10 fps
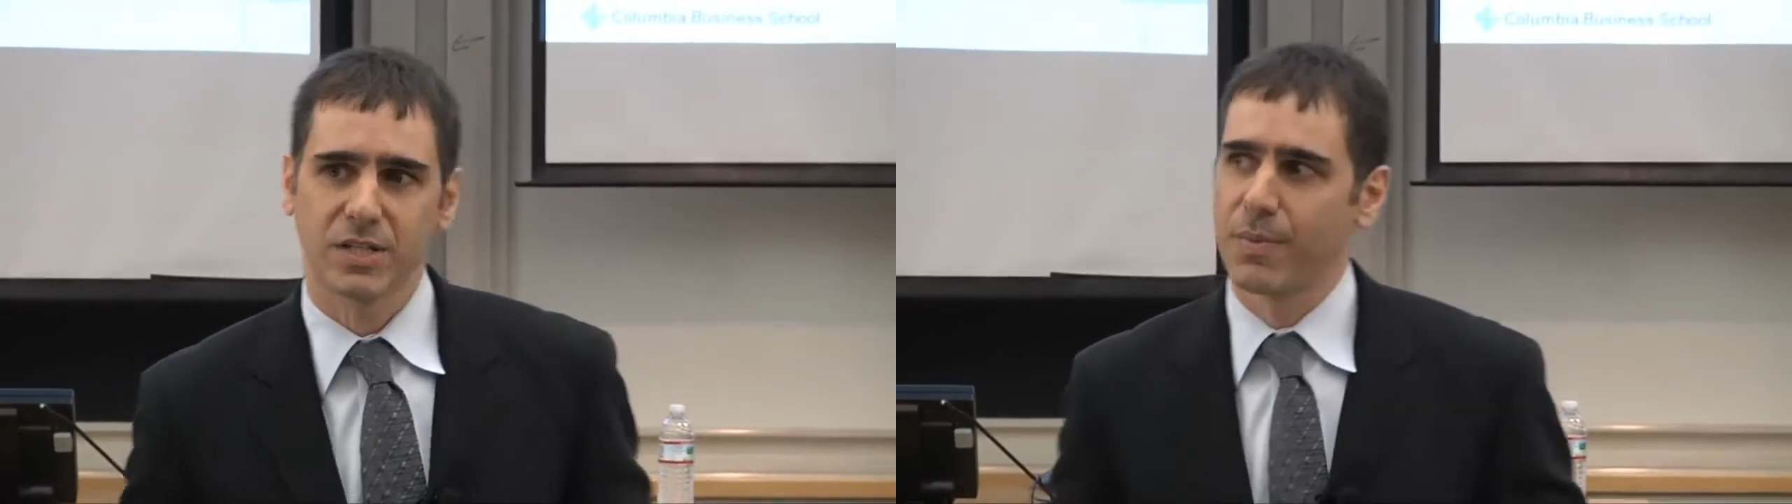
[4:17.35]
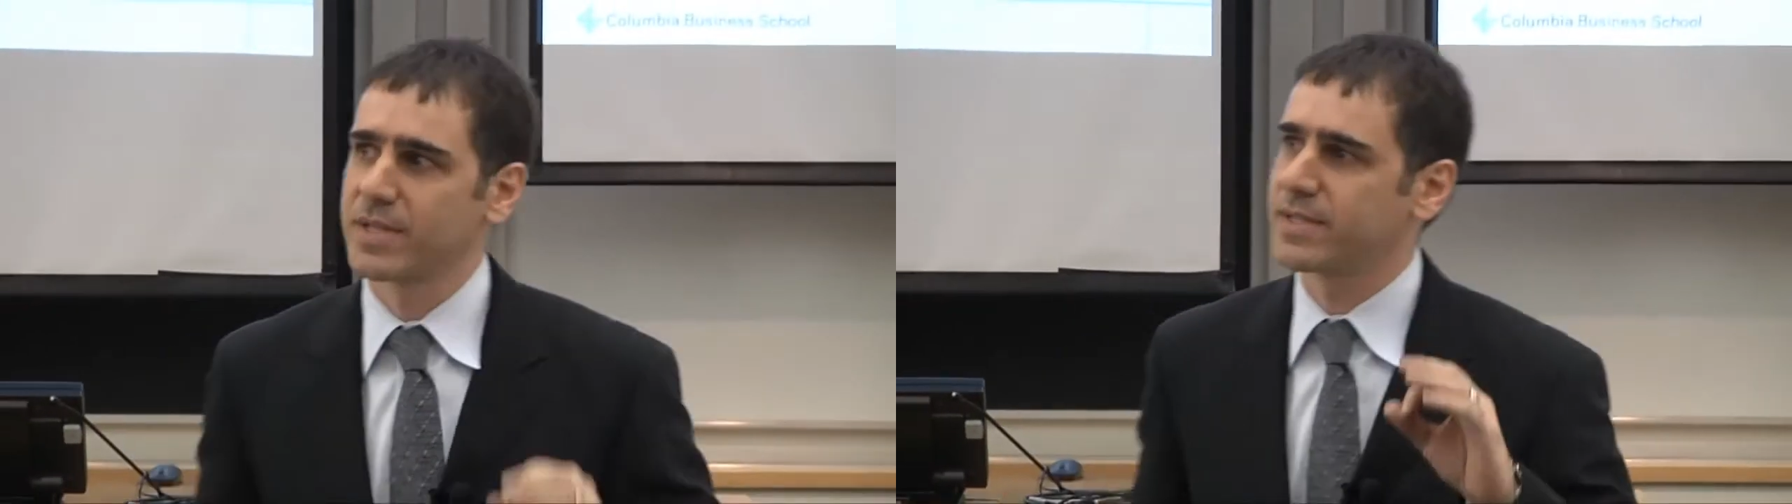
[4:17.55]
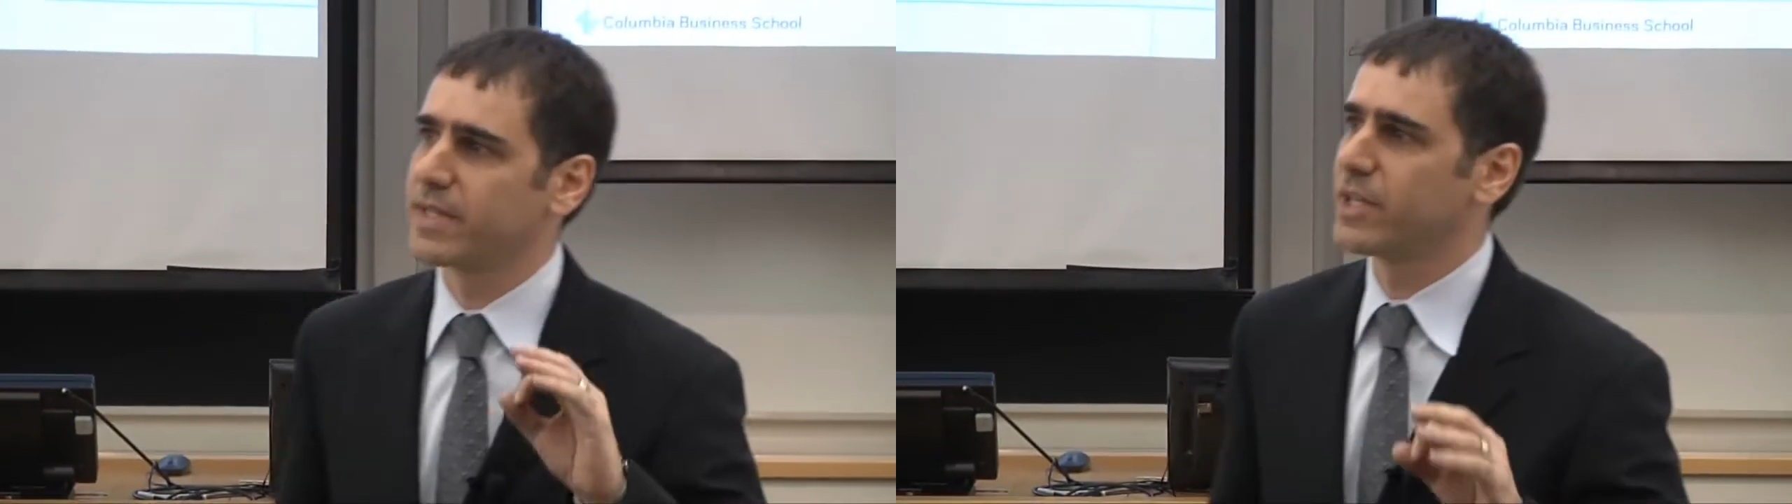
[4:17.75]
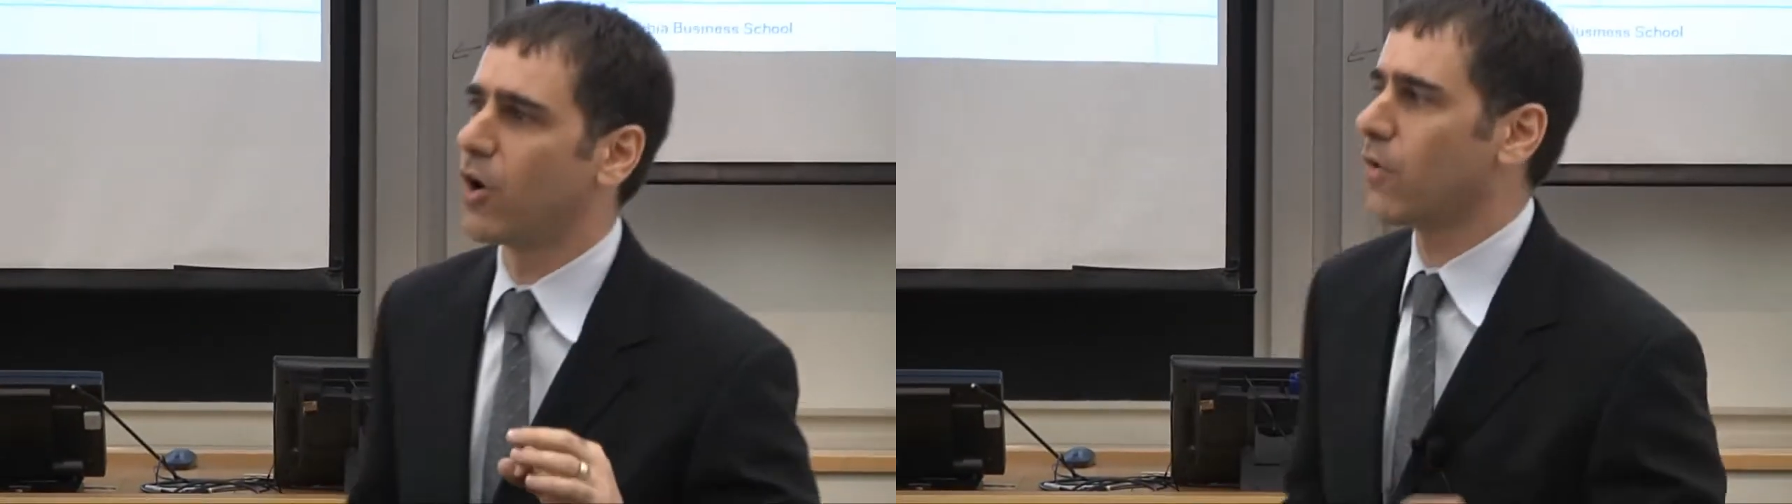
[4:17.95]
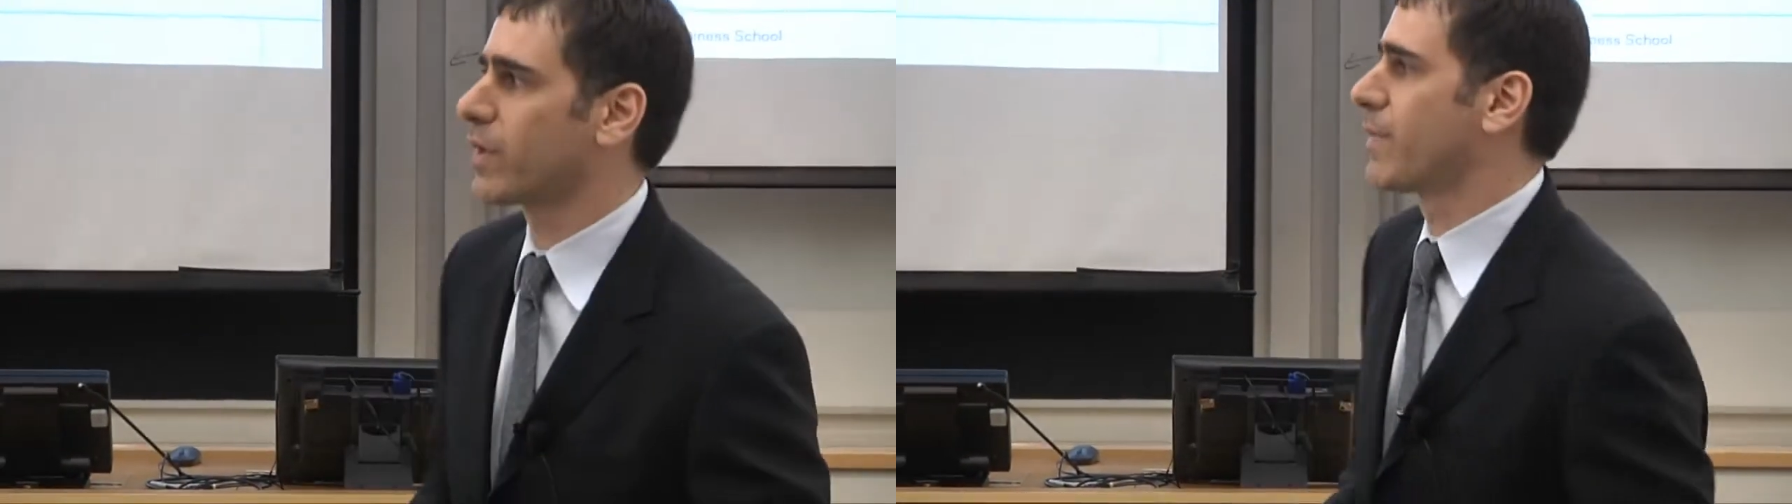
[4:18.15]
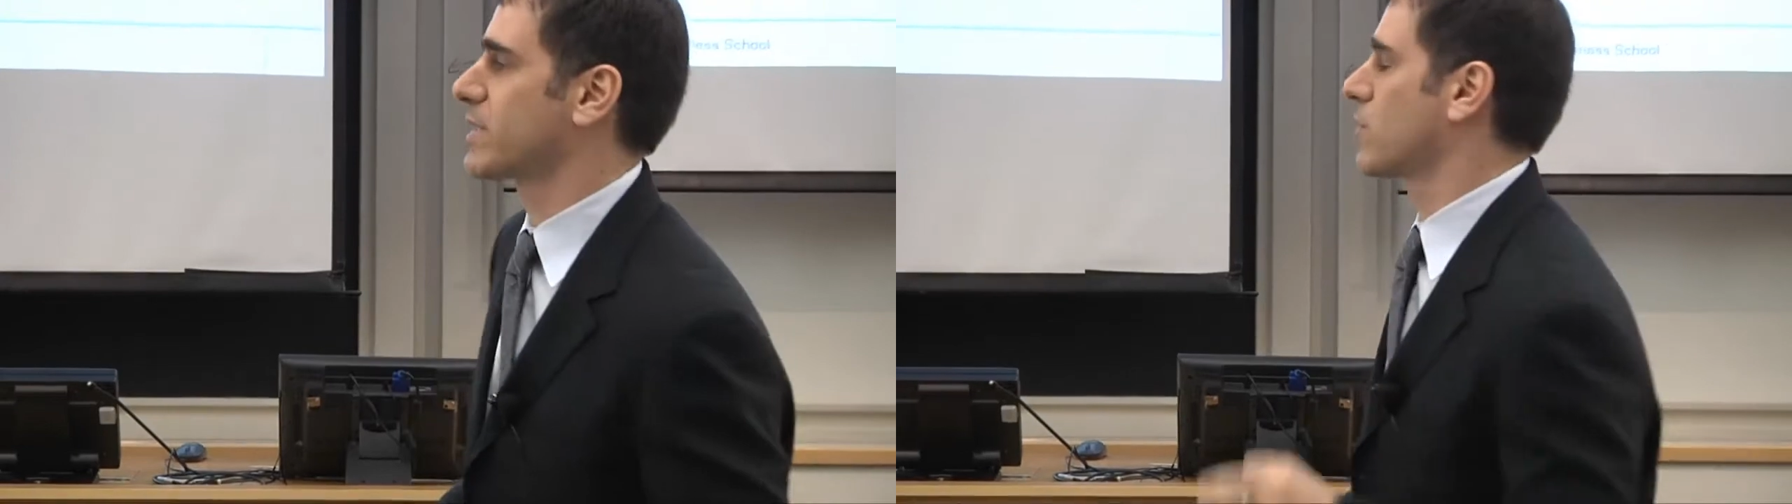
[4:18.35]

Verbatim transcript: the best CEO, the best